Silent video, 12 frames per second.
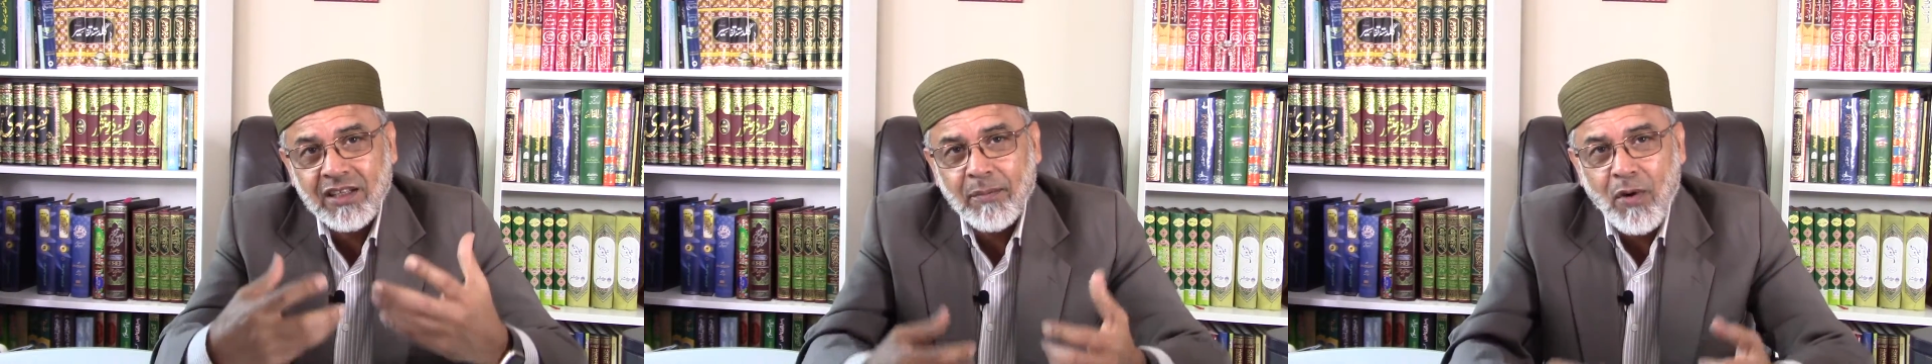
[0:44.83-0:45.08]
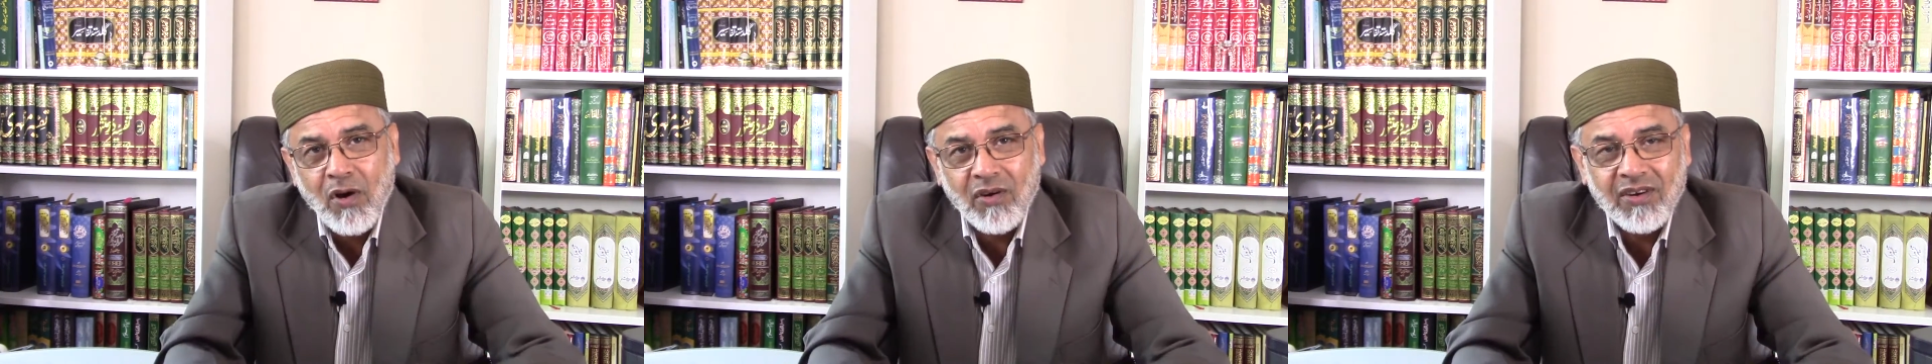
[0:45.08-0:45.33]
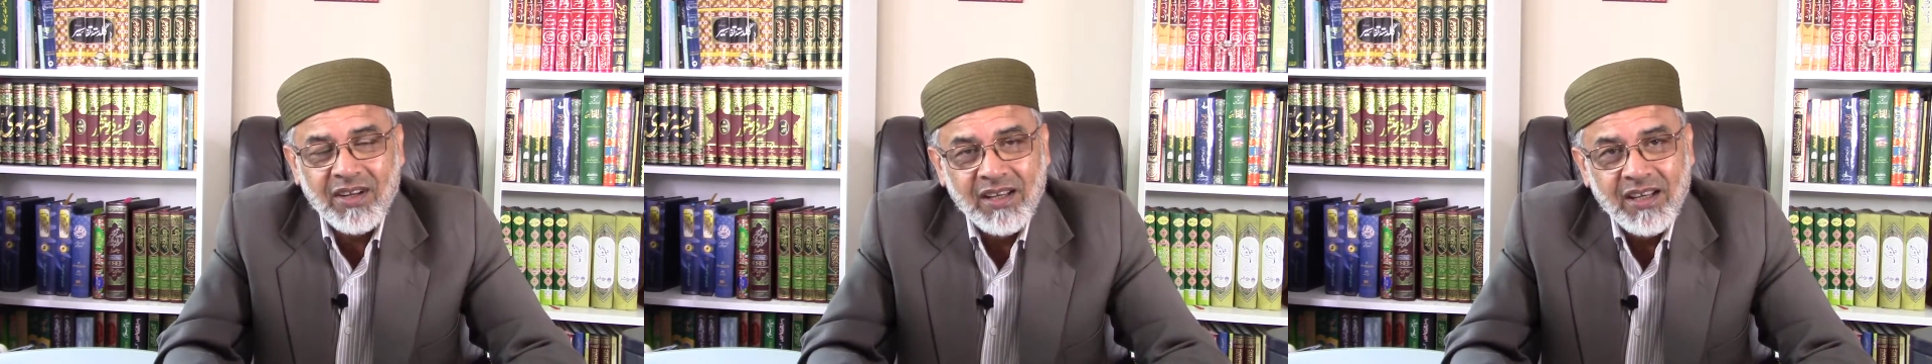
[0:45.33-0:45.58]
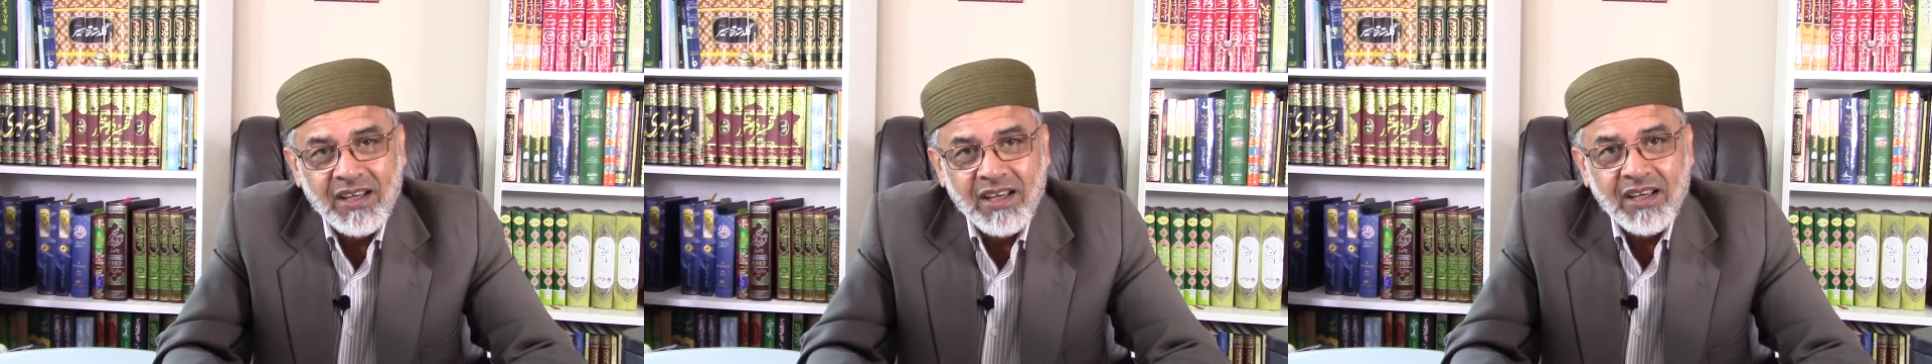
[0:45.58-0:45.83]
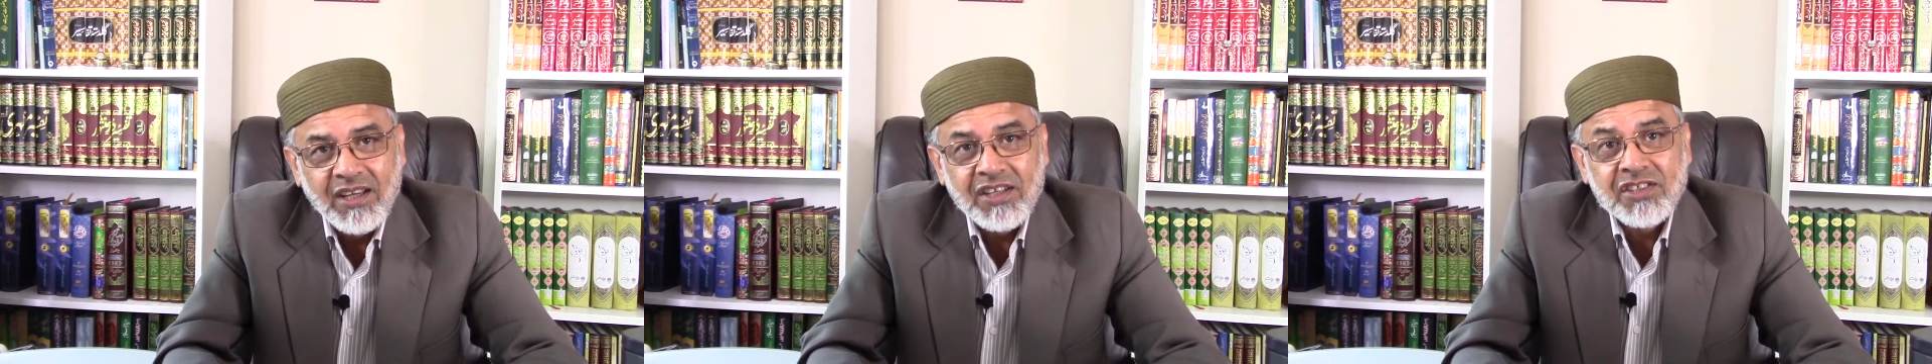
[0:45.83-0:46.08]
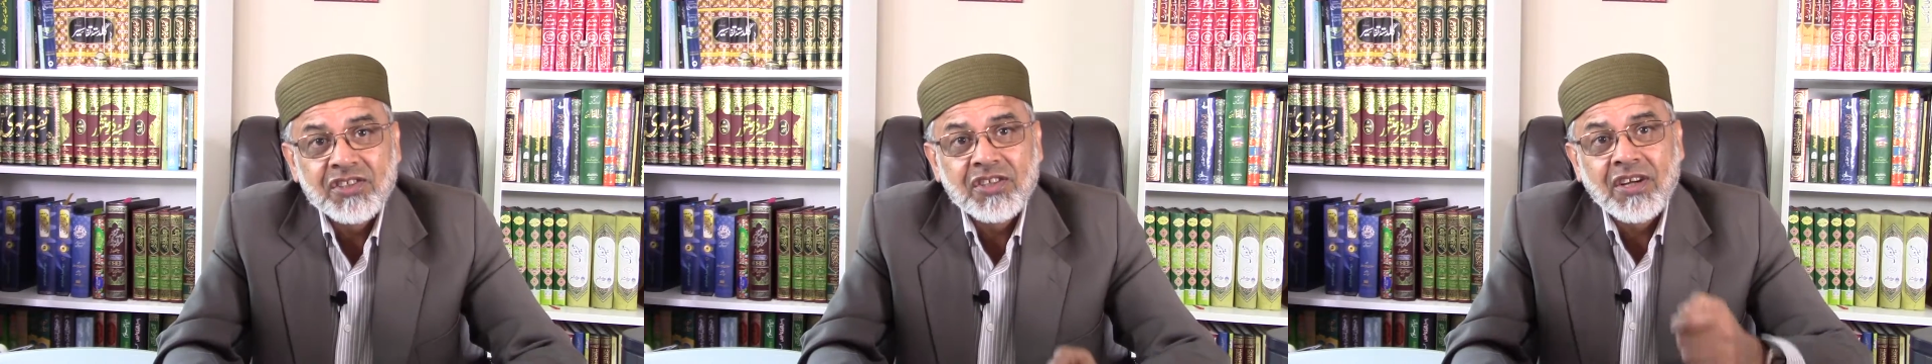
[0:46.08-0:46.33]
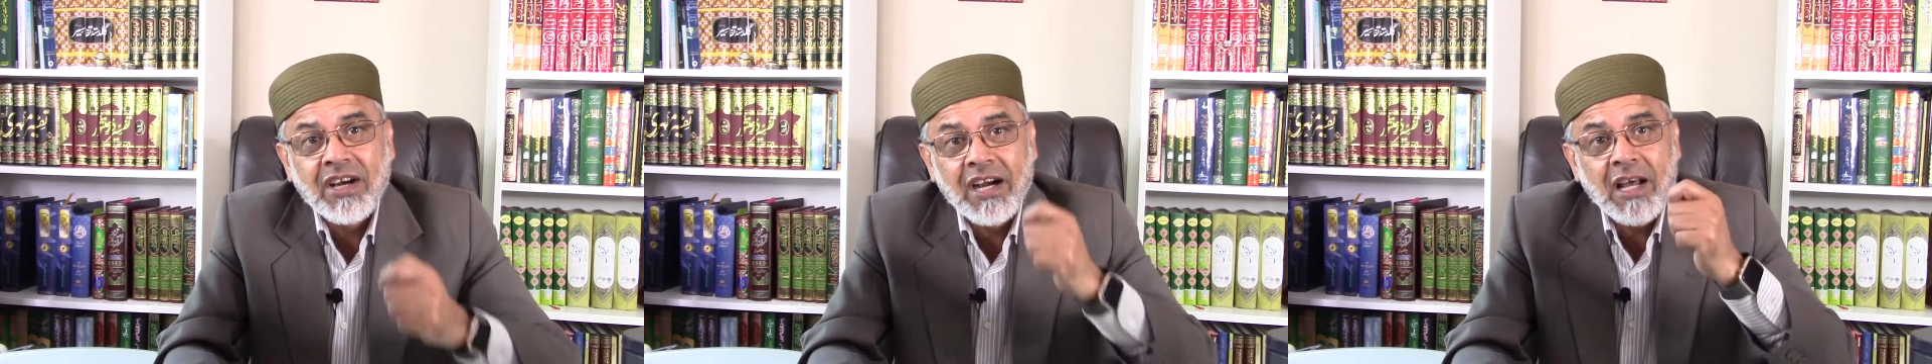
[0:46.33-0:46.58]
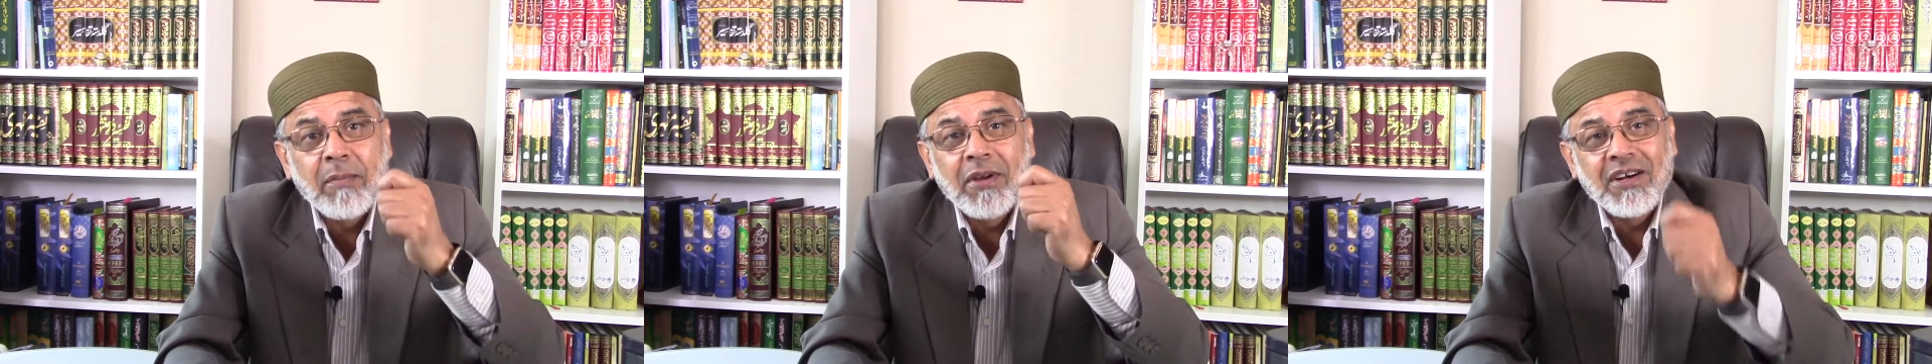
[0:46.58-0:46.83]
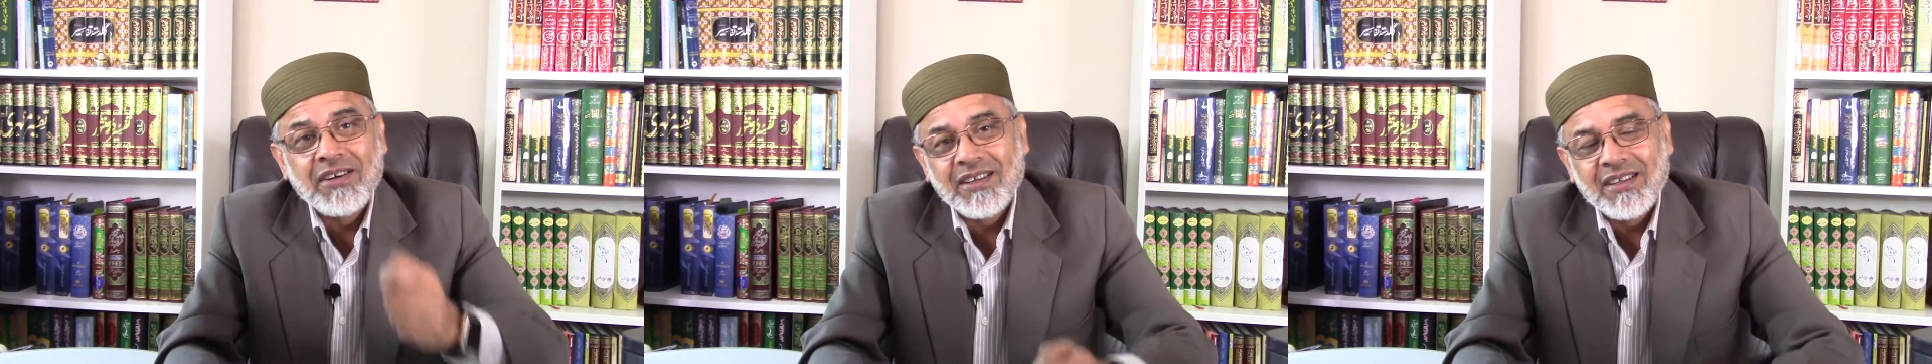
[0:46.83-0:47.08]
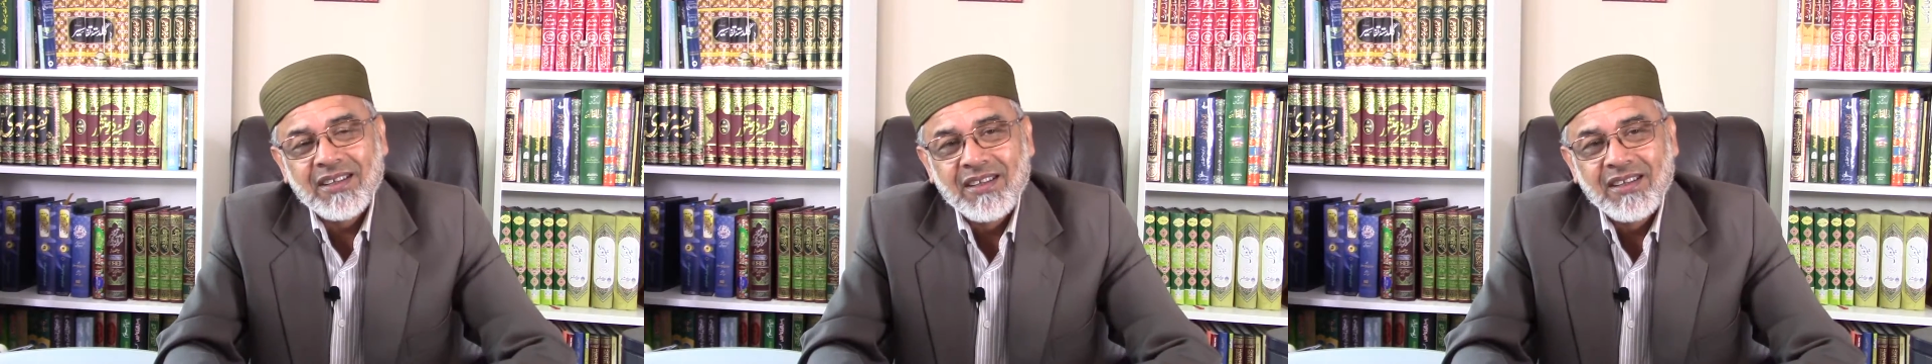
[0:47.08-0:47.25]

upon is credibility.